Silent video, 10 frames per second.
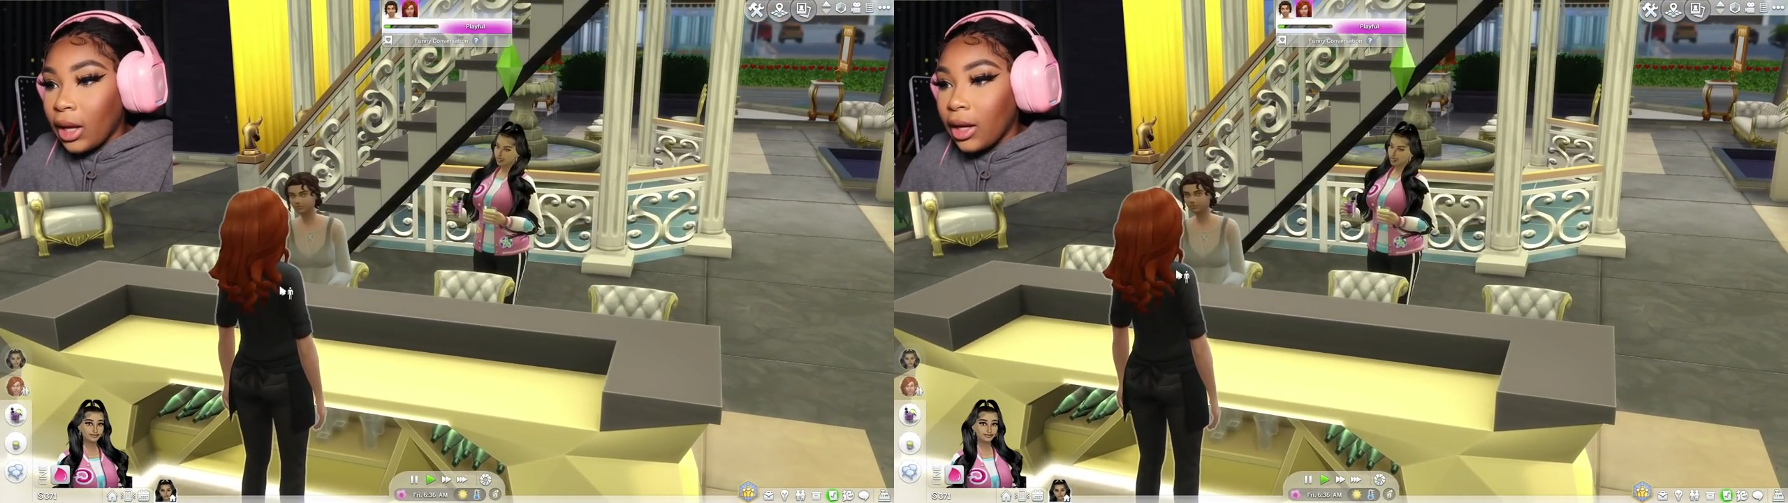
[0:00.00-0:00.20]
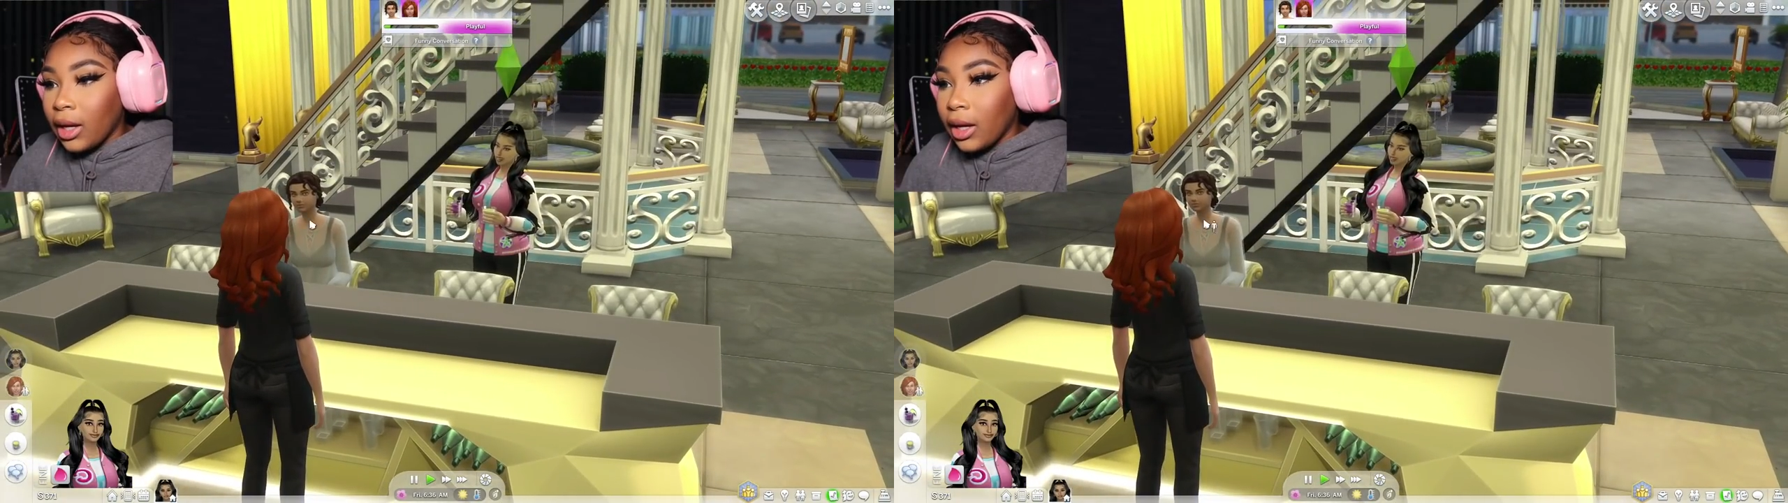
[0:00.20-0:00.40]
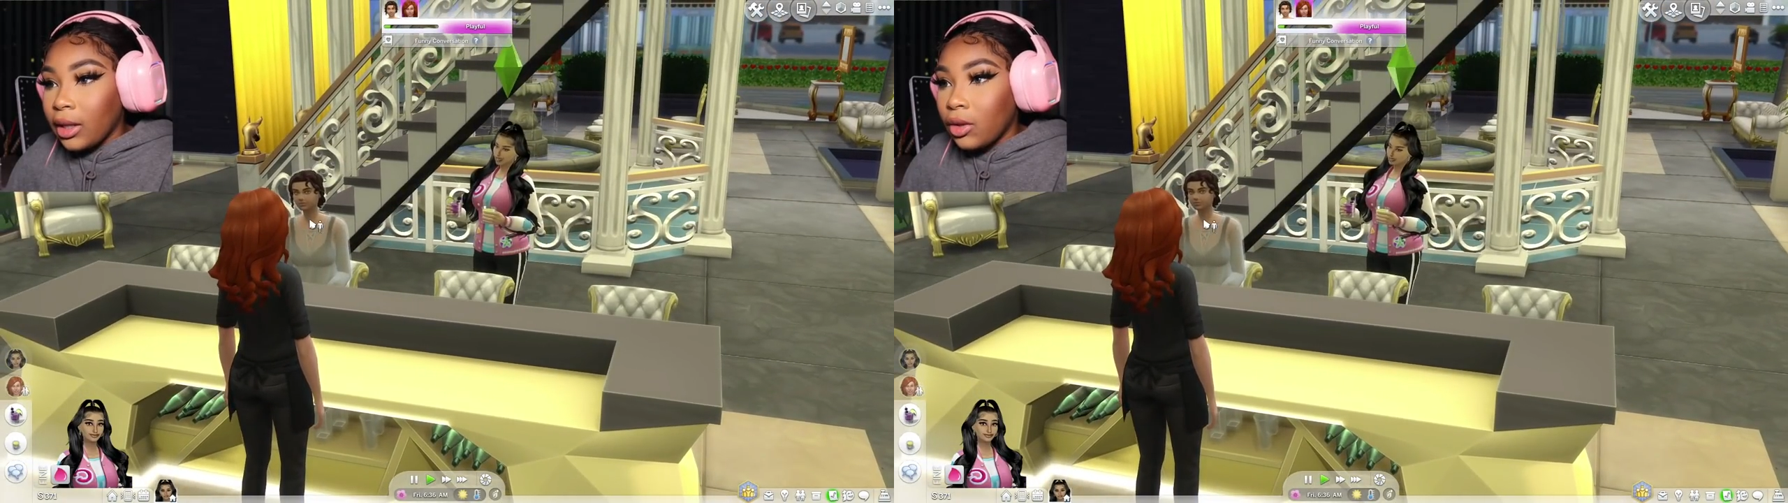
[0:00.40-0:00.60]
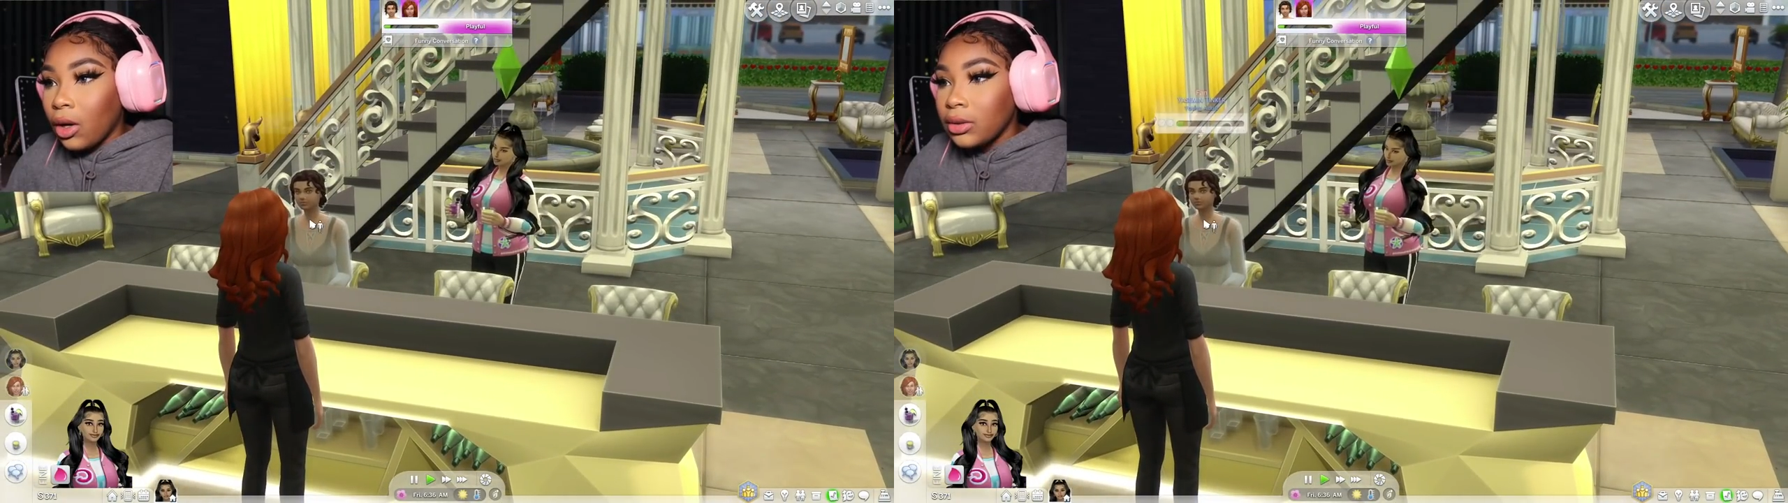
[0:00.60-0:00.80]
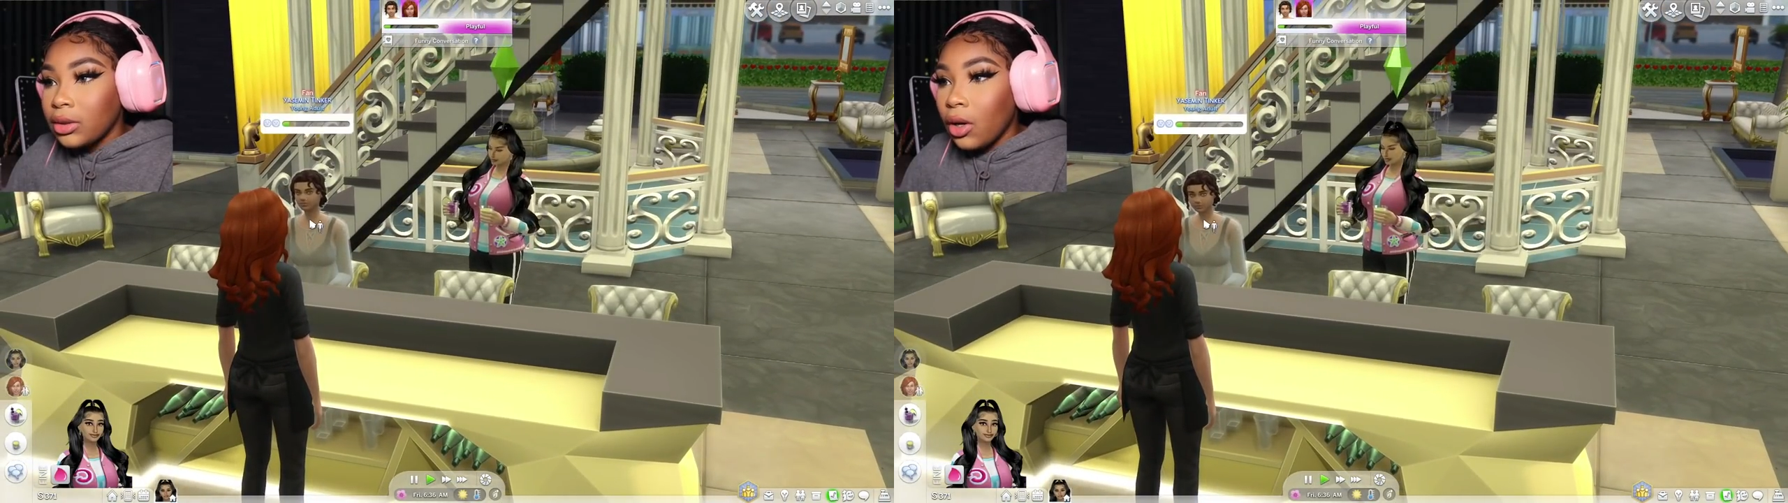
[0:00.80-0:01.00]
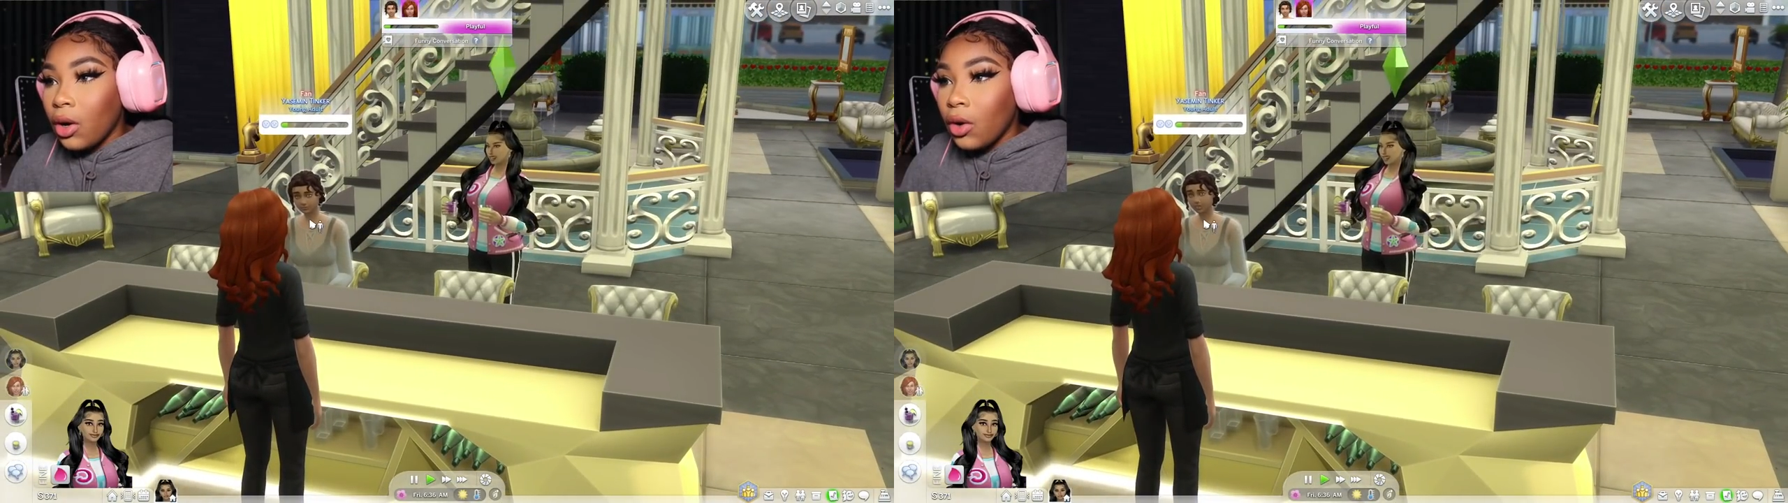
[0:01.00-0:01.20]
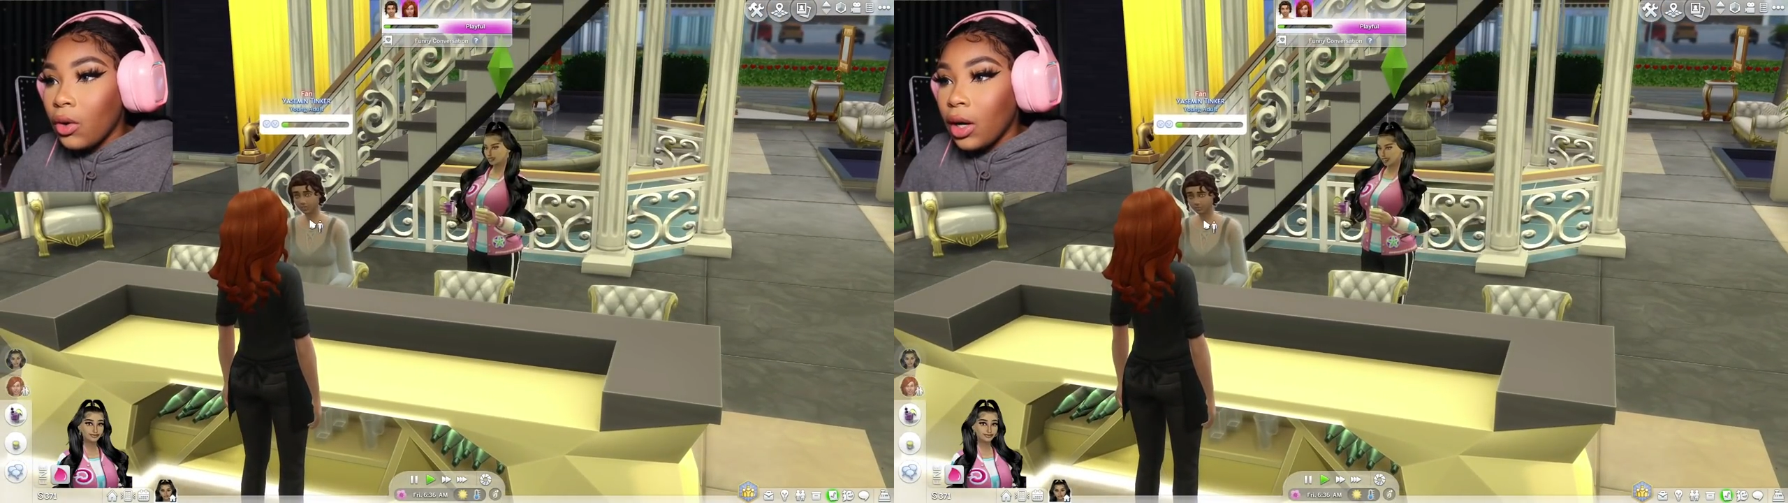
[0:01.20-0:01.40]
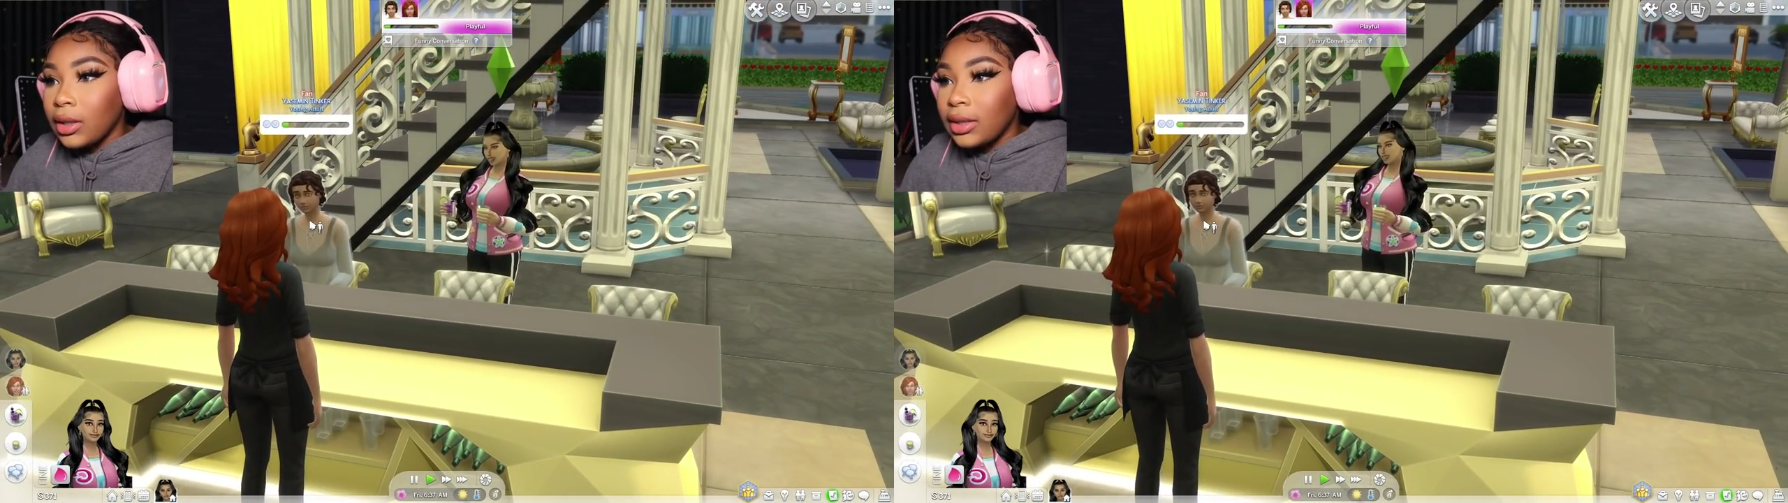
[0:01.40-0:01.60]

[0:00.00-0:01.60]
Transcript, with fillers: and also